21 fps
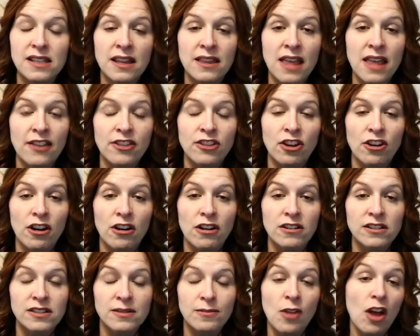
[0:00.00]
that there
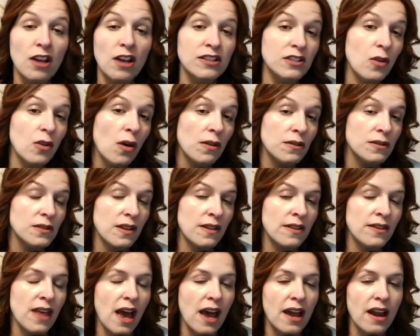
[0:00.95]
are some lost souls
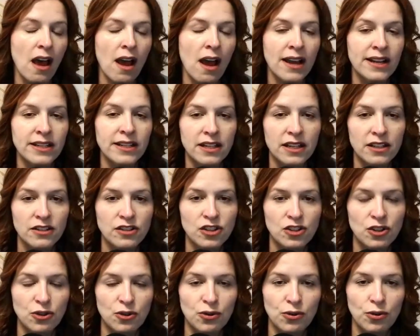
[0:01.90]
that I need
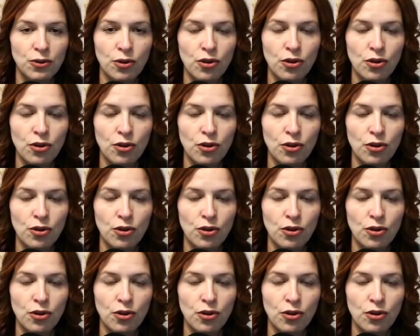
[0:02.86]
to